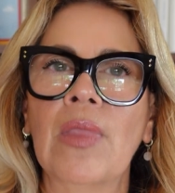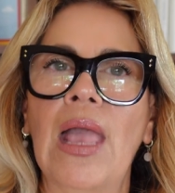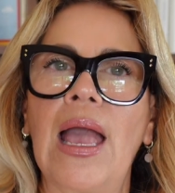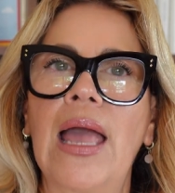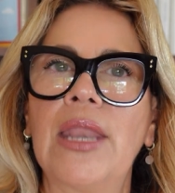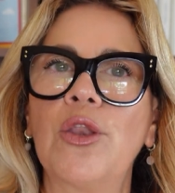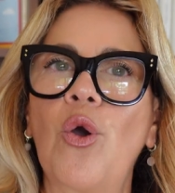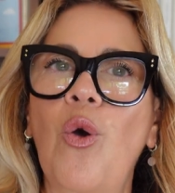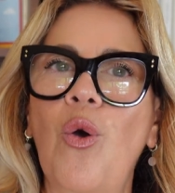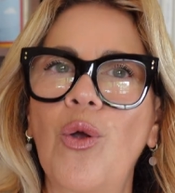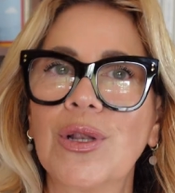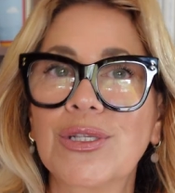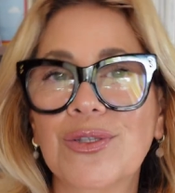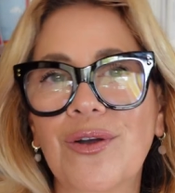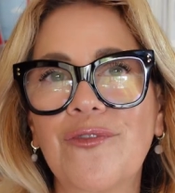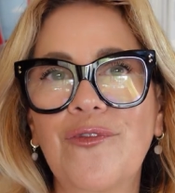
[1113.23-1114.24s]
And
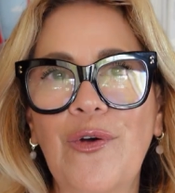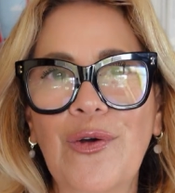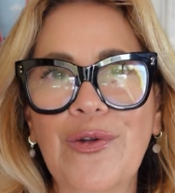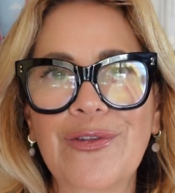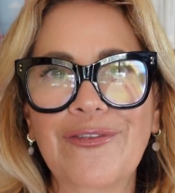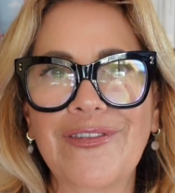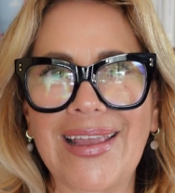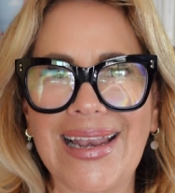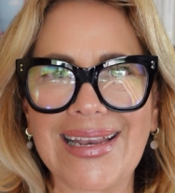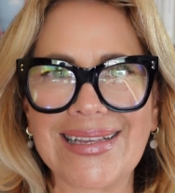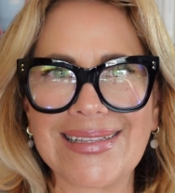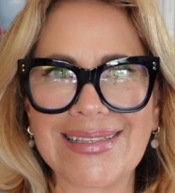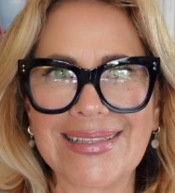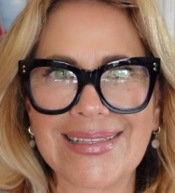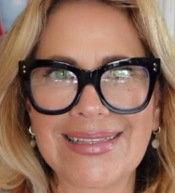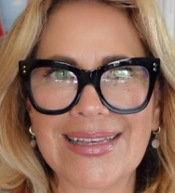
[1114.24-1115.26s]
also for
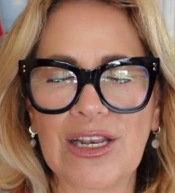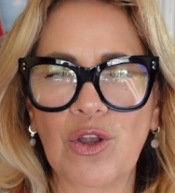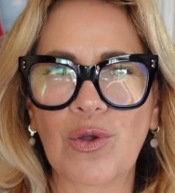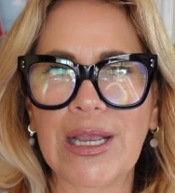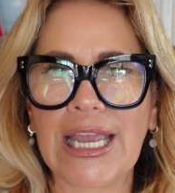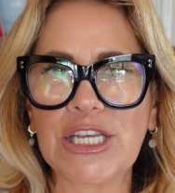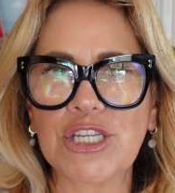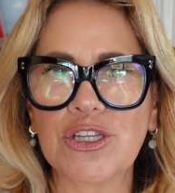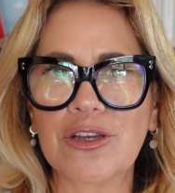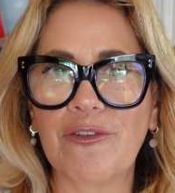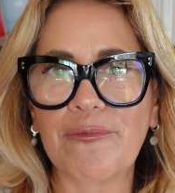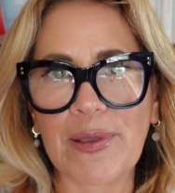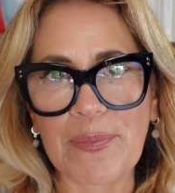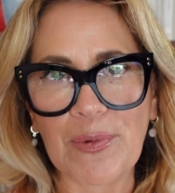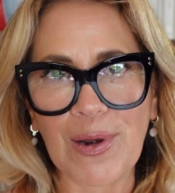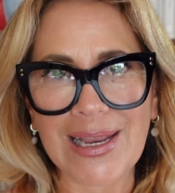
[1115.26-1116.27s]
feelings. Location of
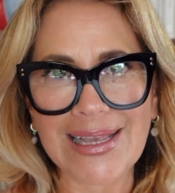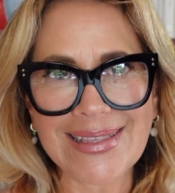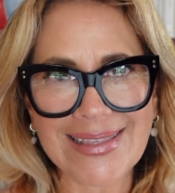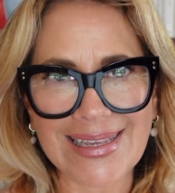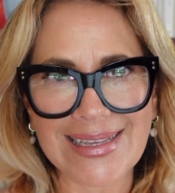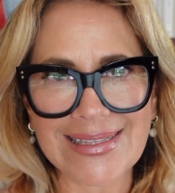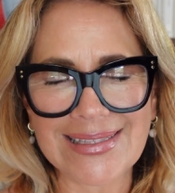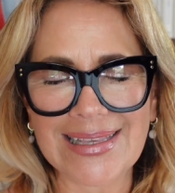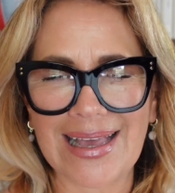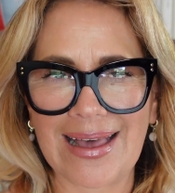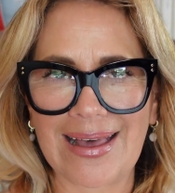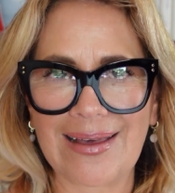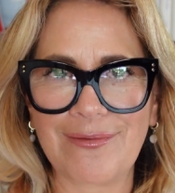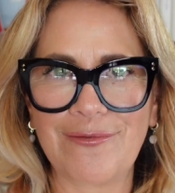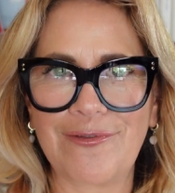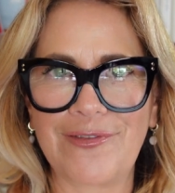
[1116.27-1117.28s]
people and things
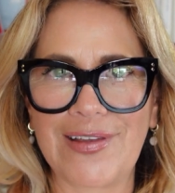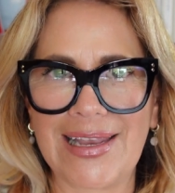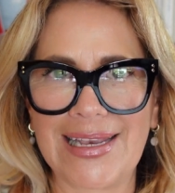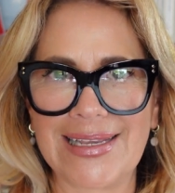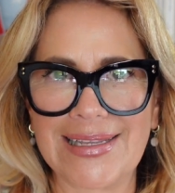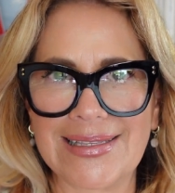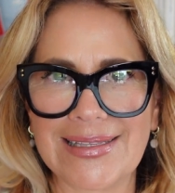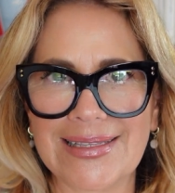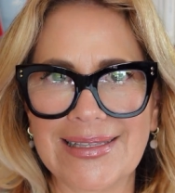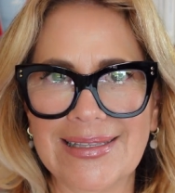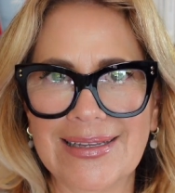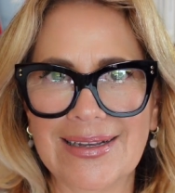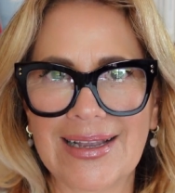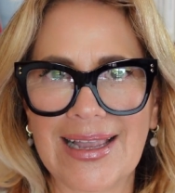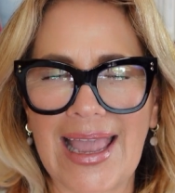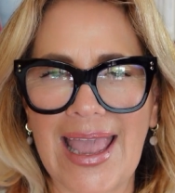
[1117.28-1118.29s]
and feelings.
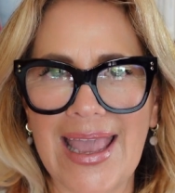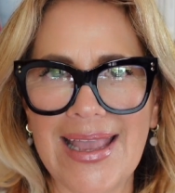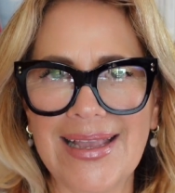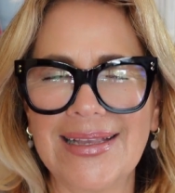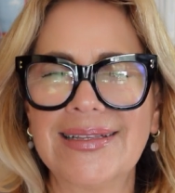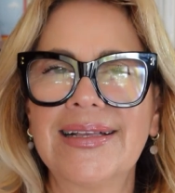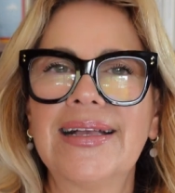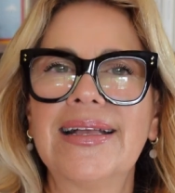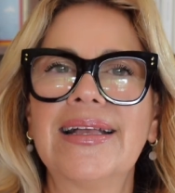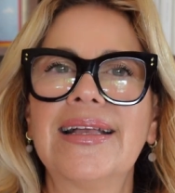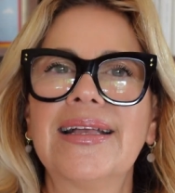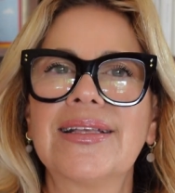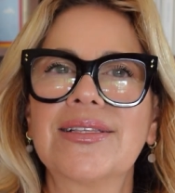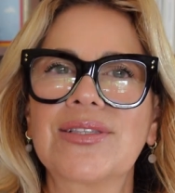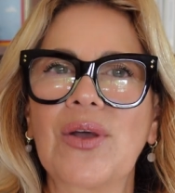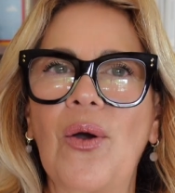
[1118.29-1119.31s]
Okay?
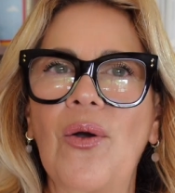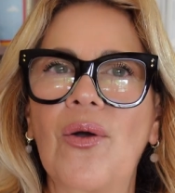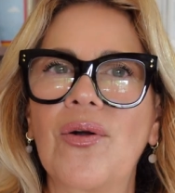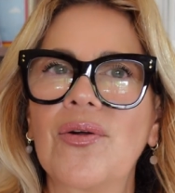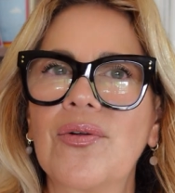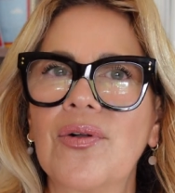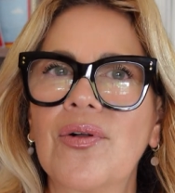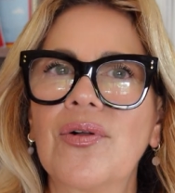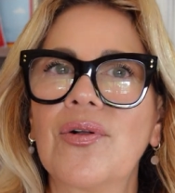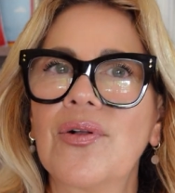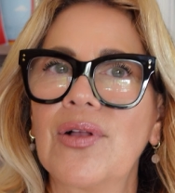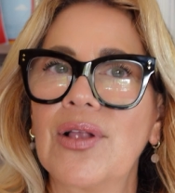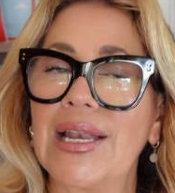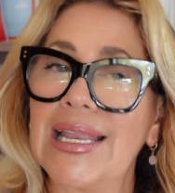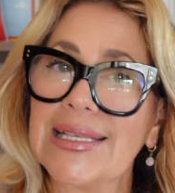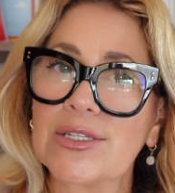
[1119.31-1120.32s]
So,
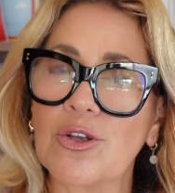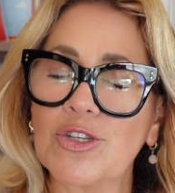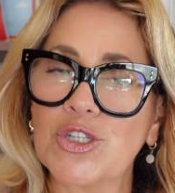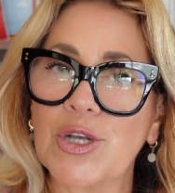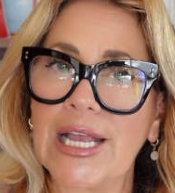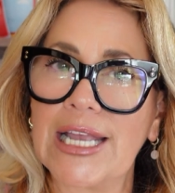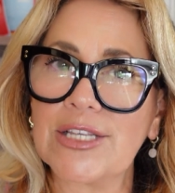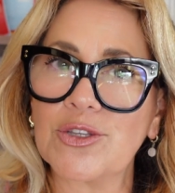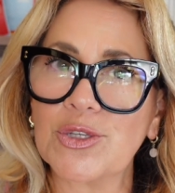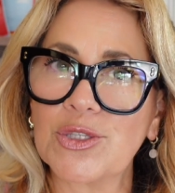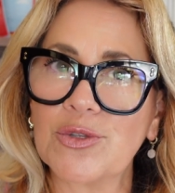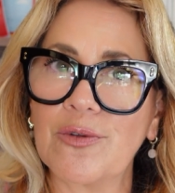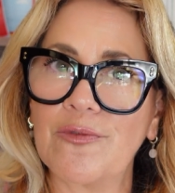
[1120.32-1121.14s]
let's conjugate those two